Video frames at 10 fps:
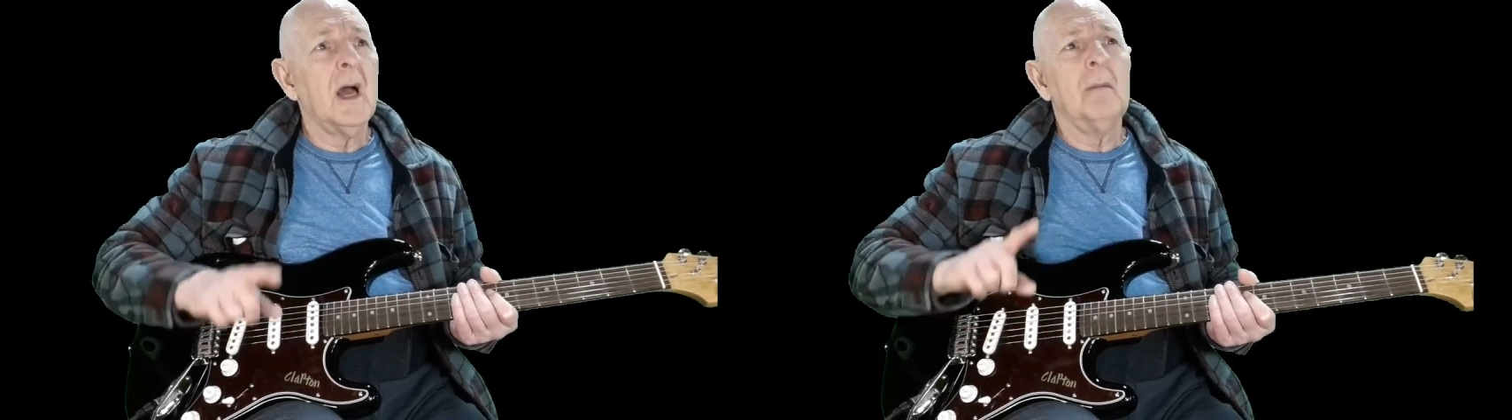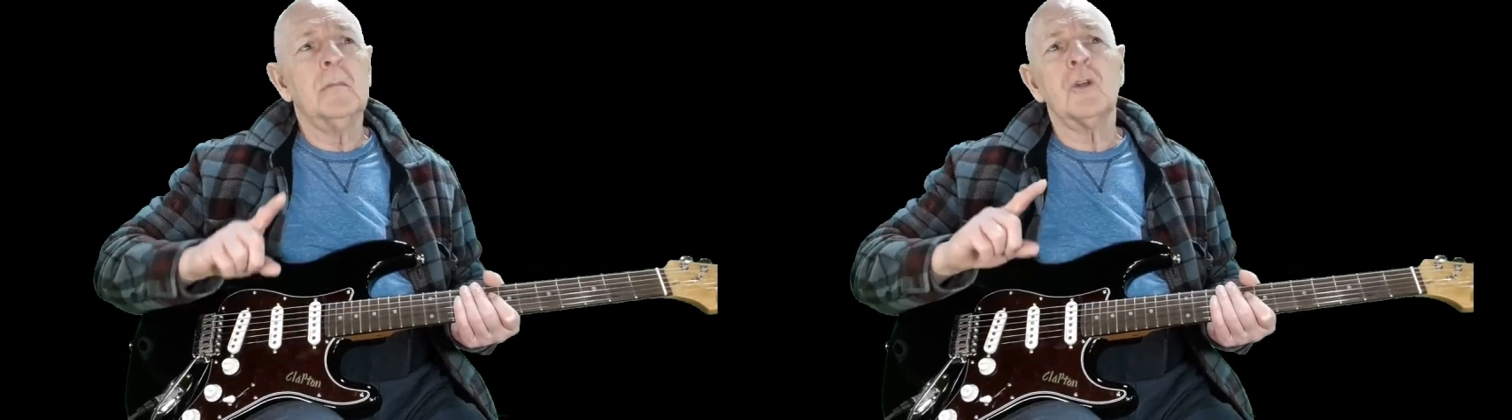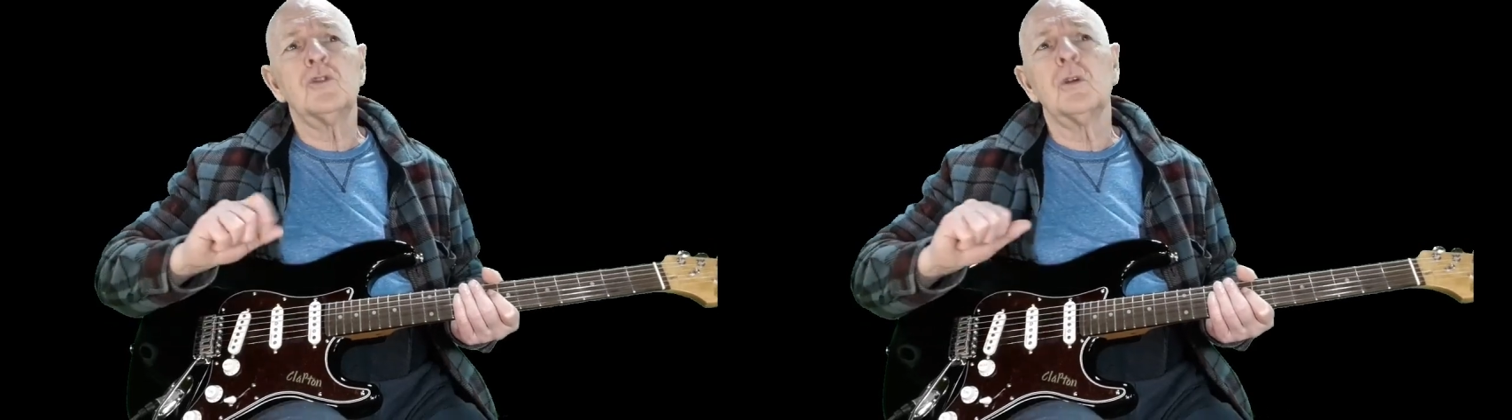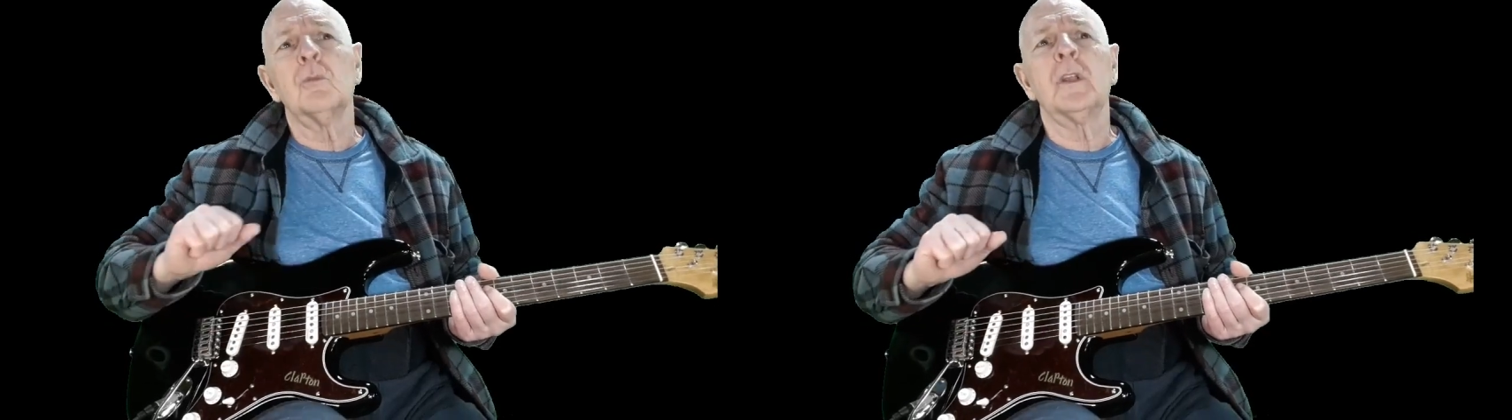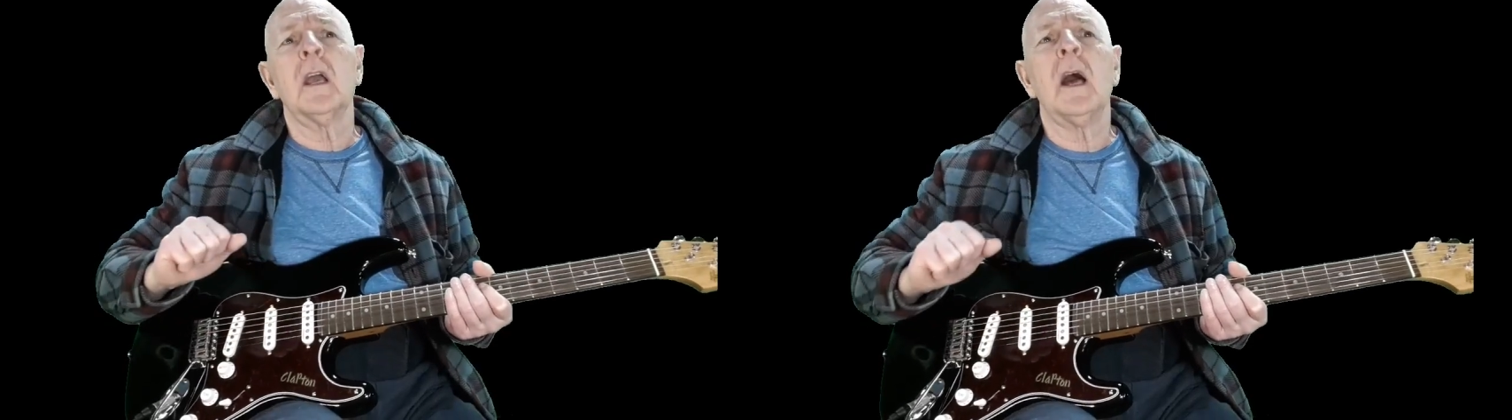I'm not sure
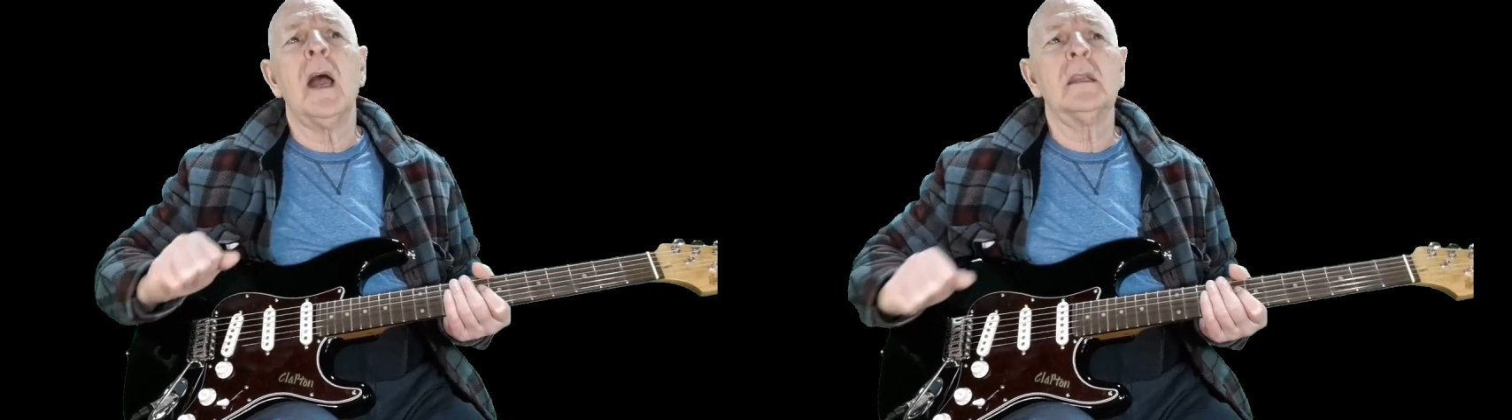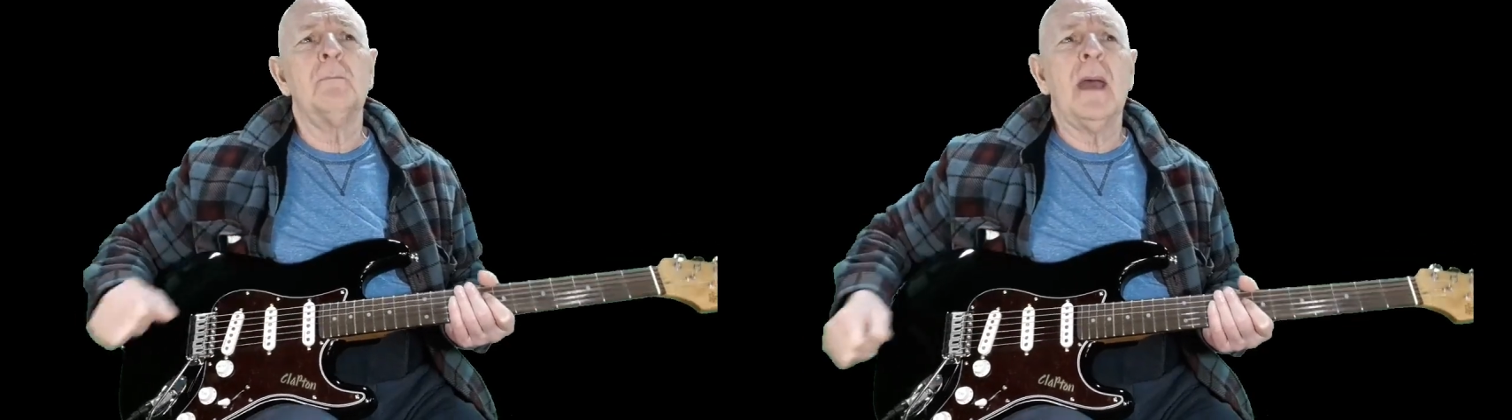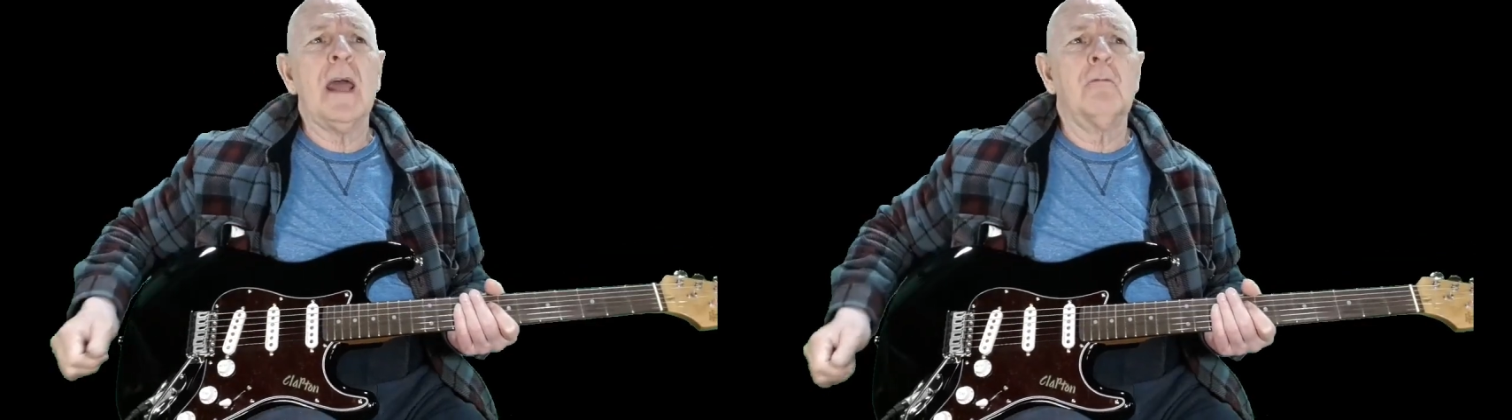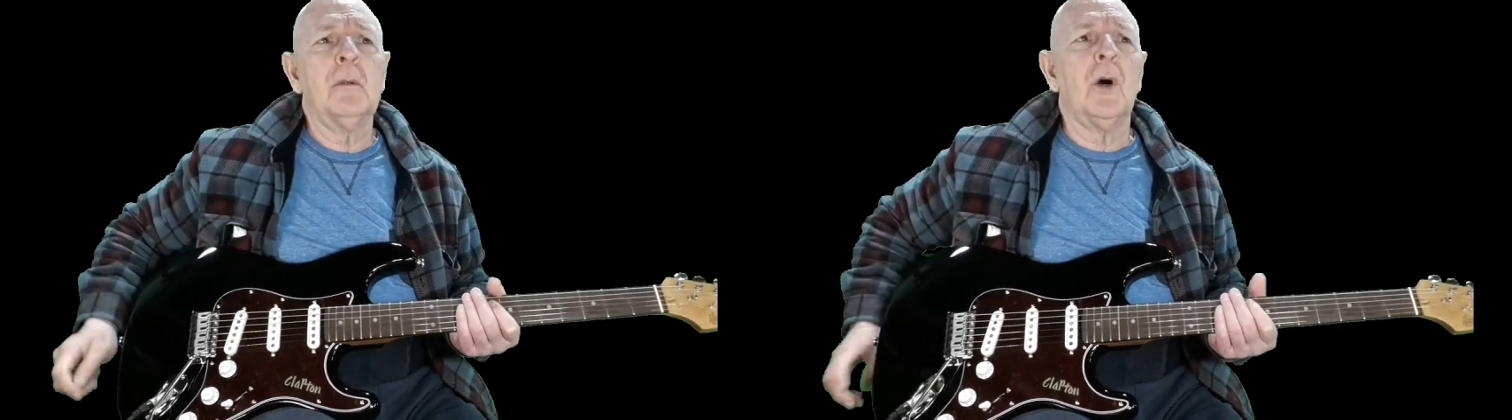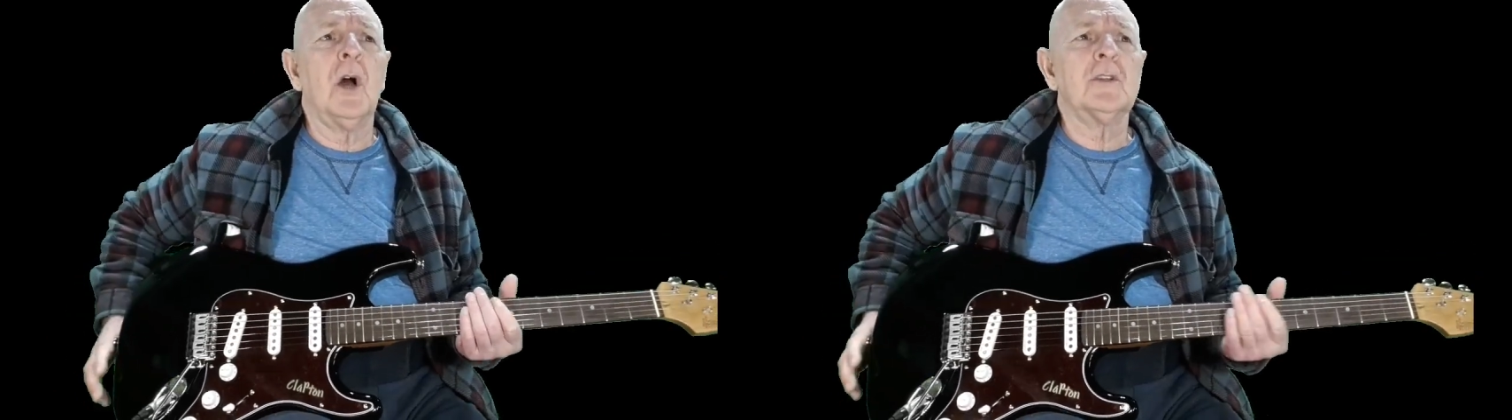where they hide the
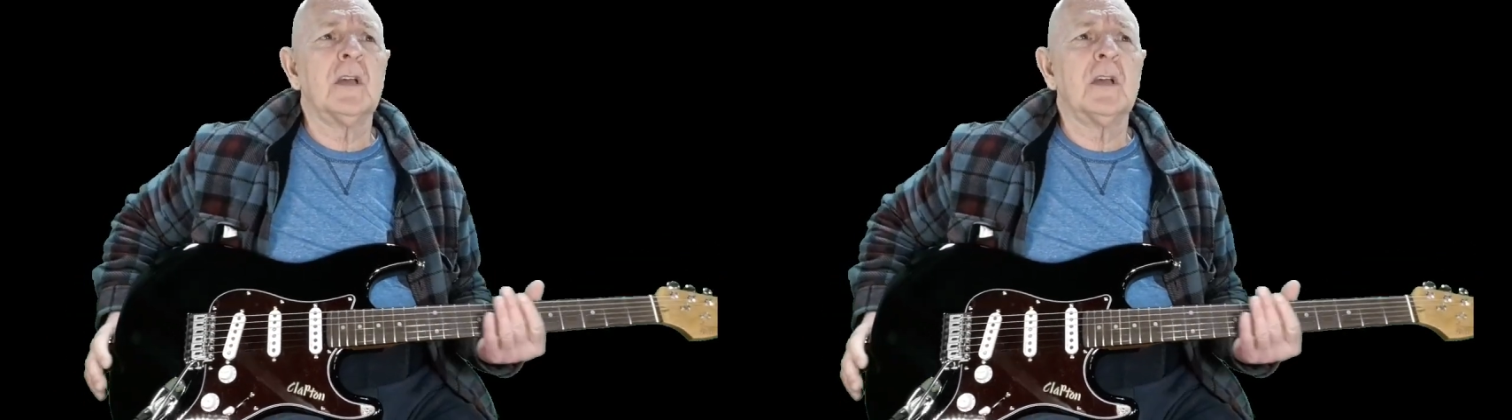battery box.